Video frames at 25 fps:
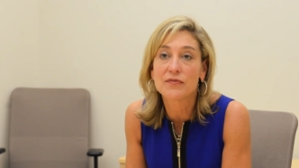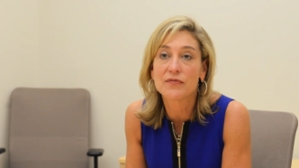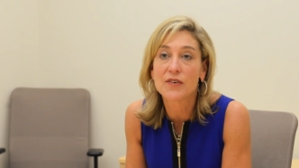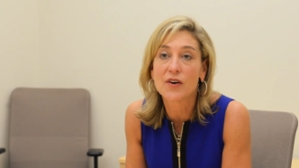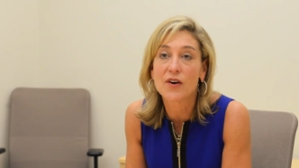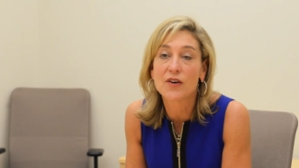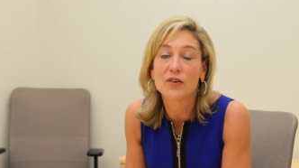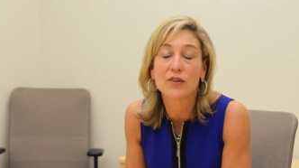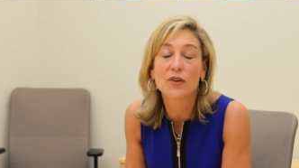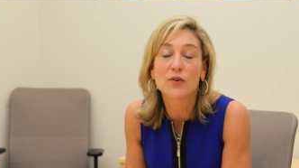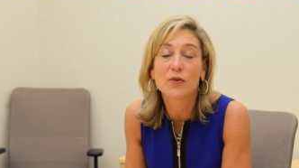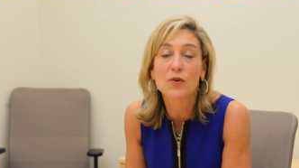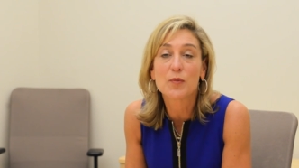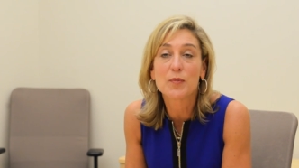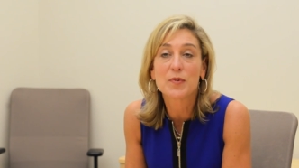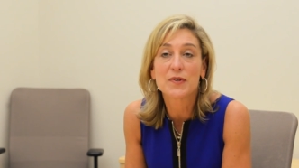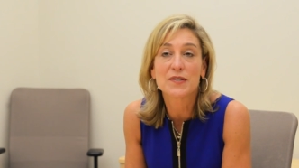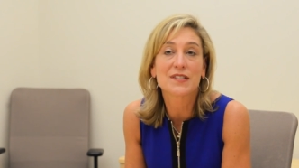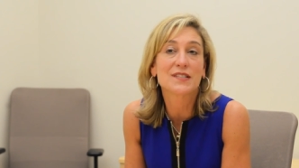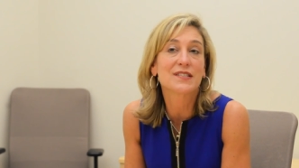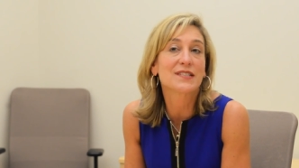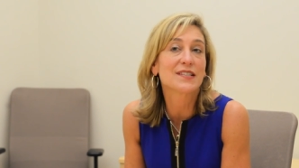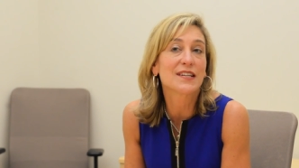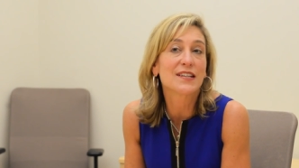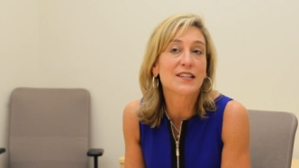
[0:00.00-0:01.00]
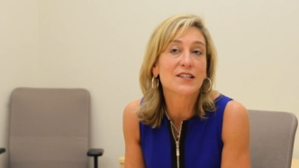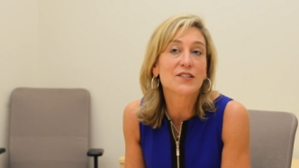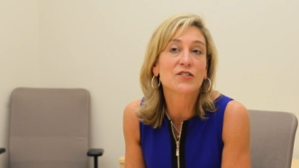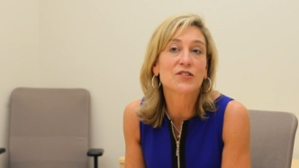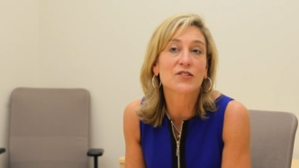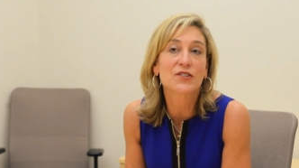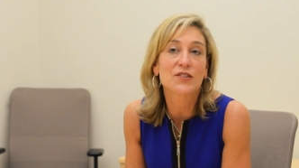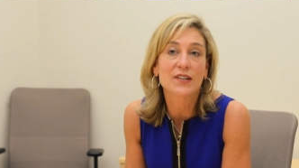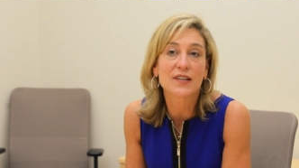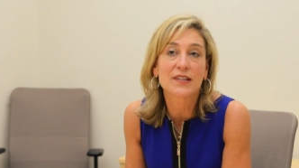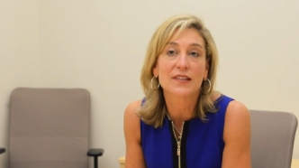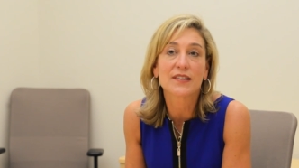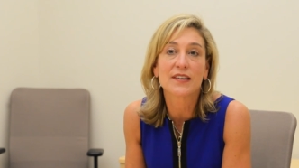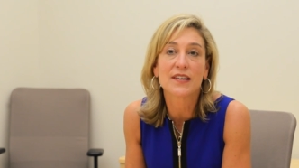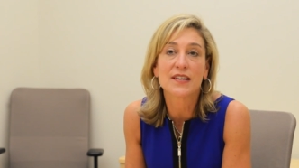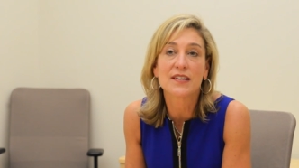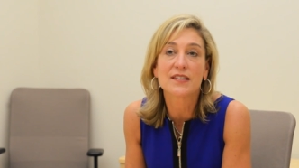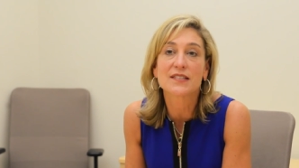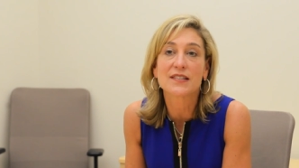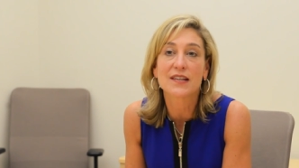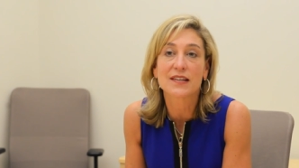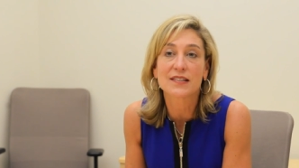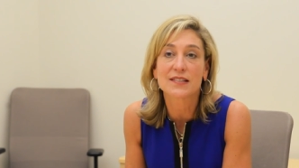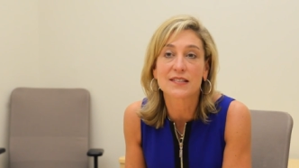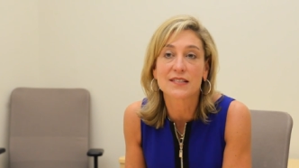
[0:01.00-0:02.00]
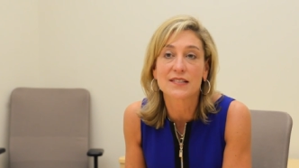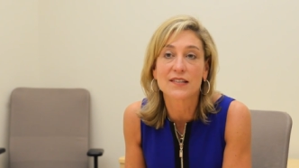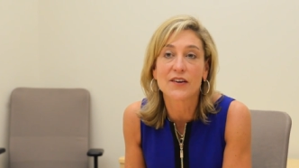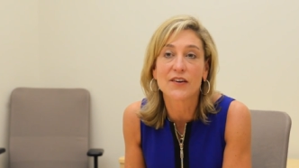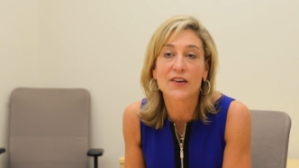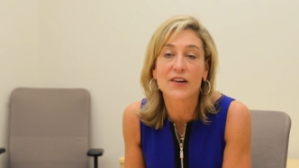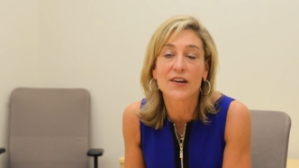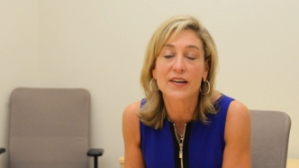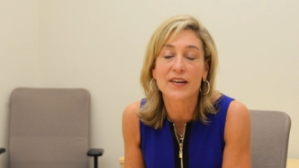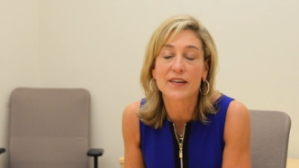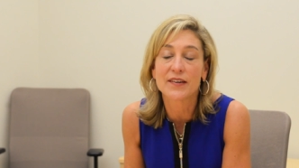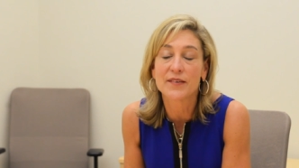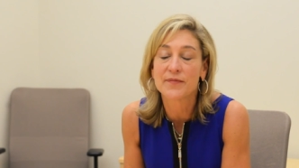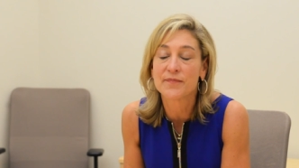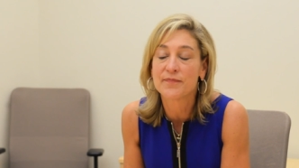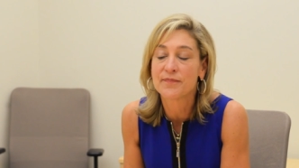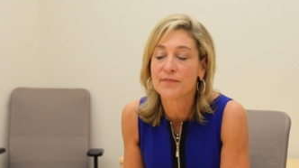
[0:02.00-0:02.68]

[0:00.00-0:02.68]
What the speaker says: our local business industry in the East Texas area.